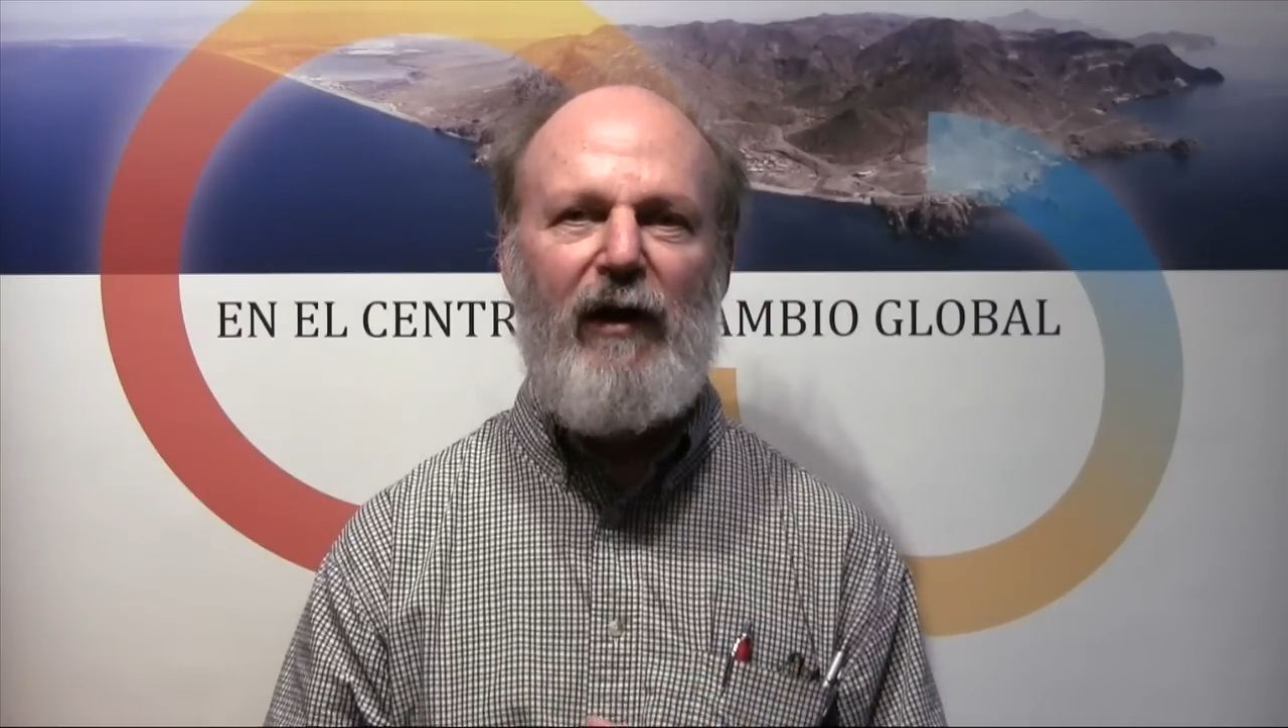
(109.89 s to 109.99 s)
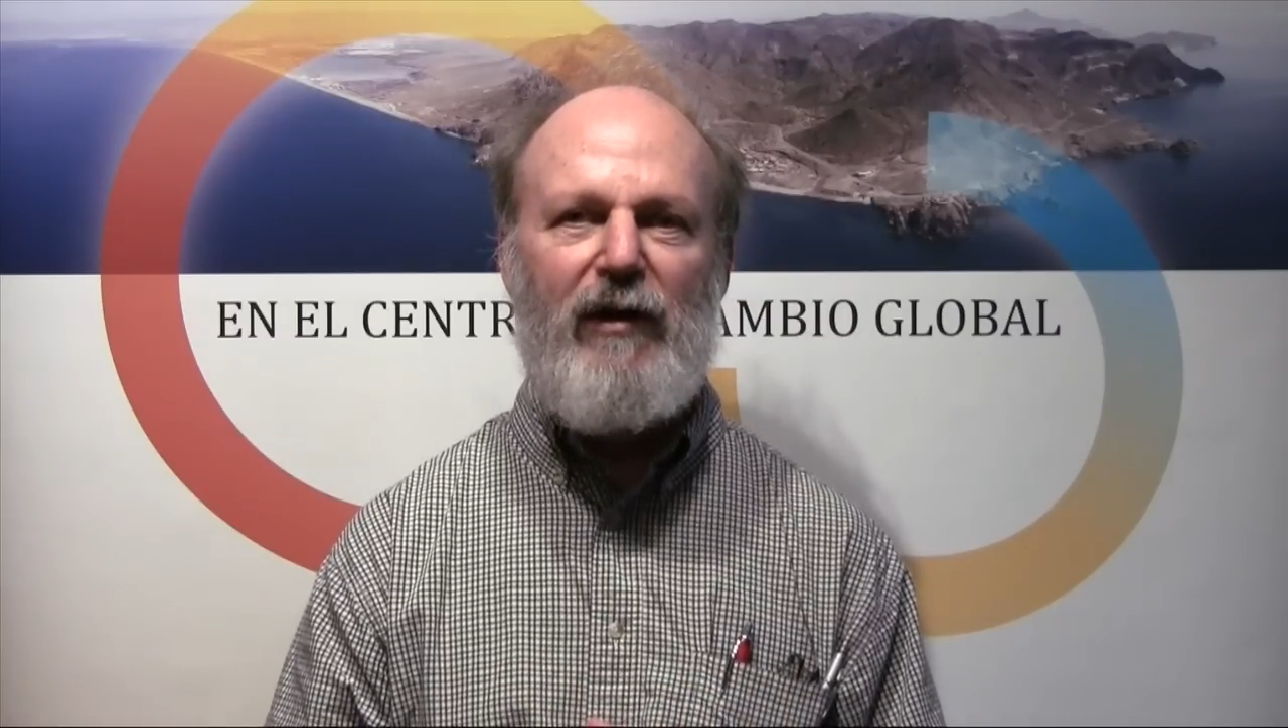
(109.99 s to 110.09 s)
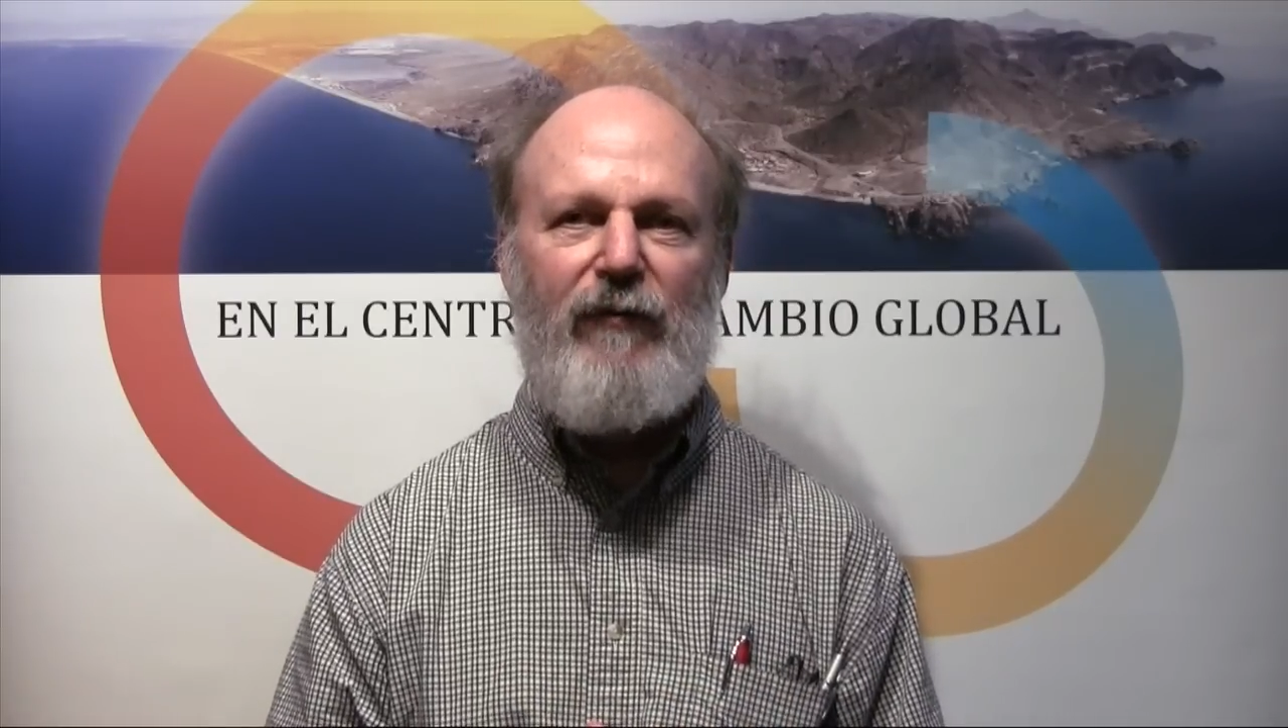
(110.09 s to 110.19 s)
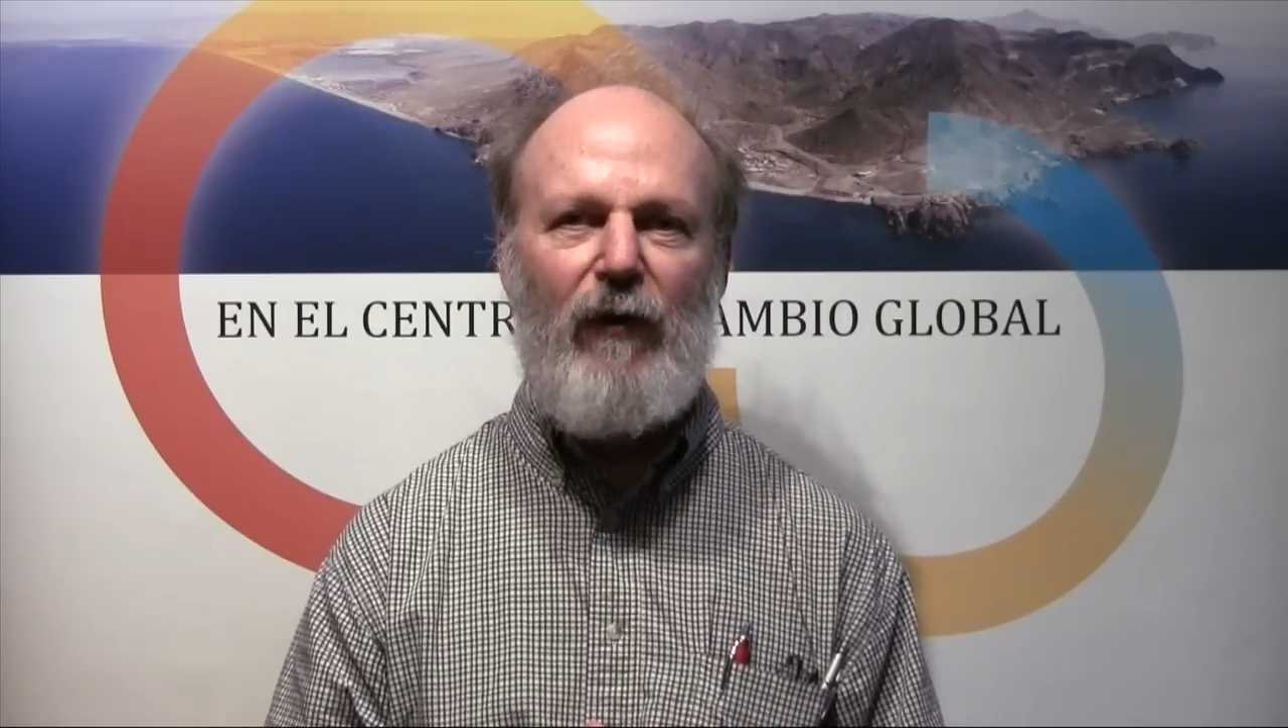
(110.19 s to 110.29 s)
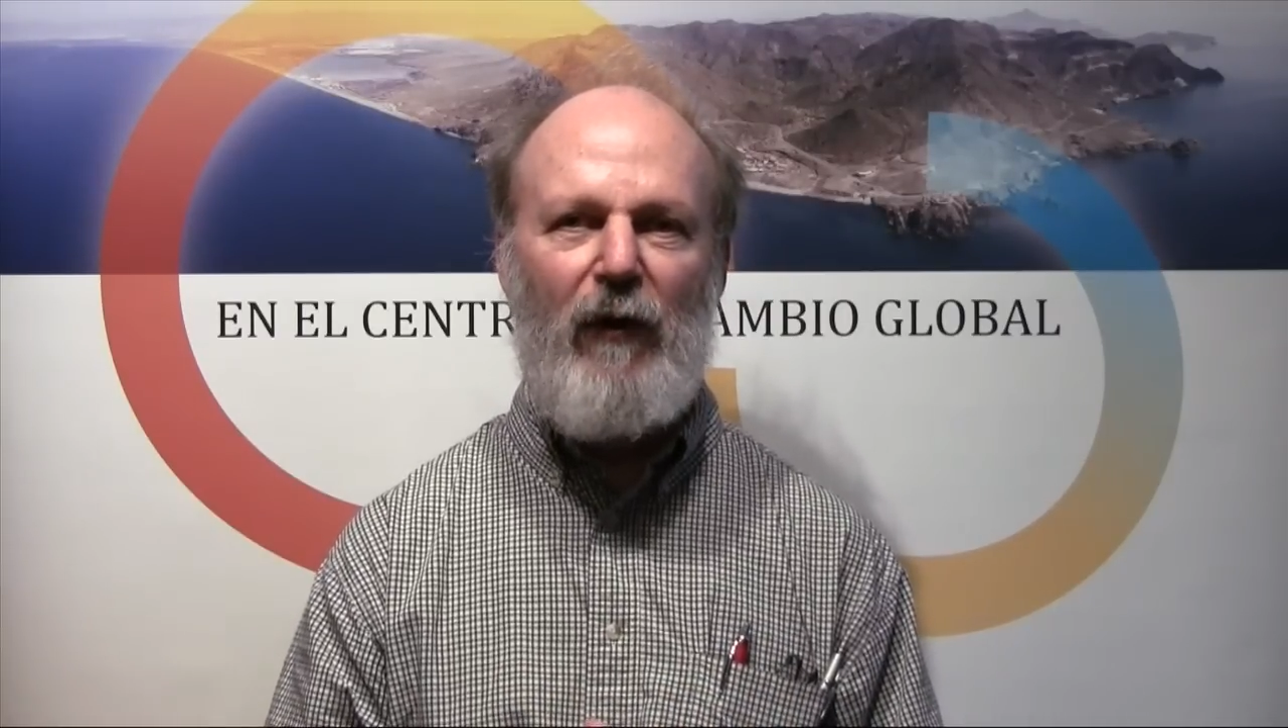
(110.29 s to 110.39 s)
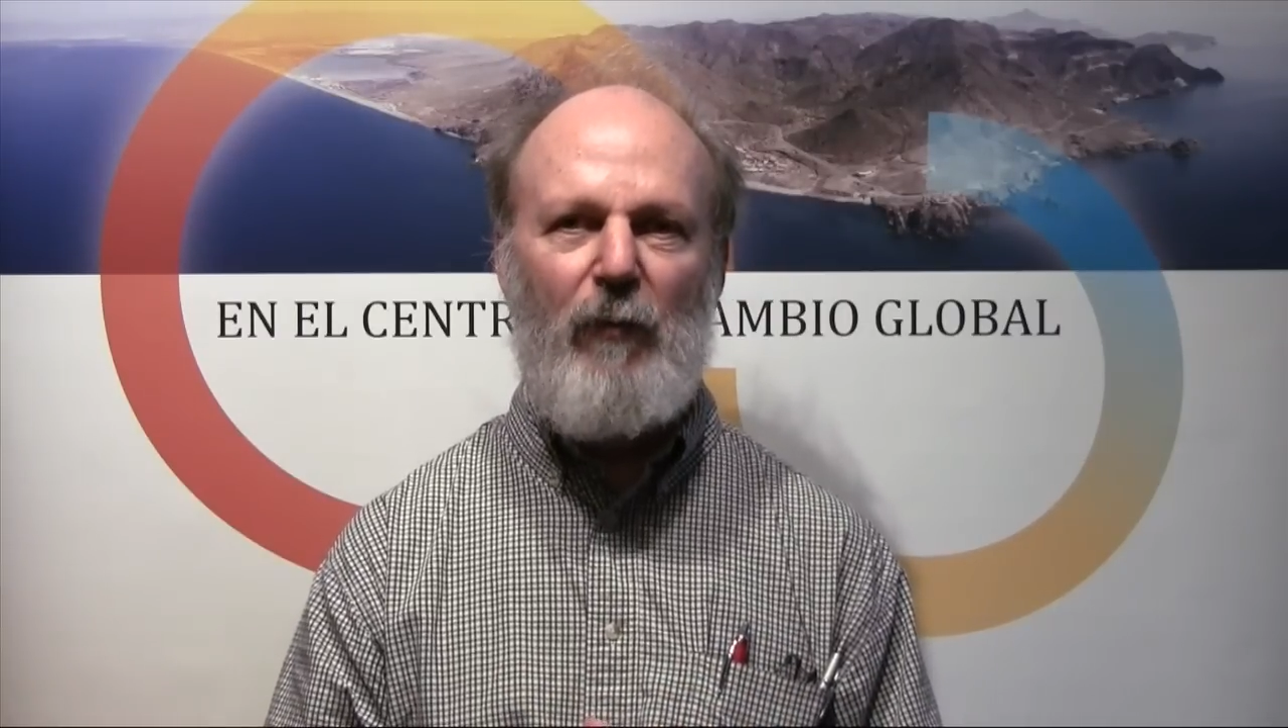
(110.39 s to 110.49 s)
it's very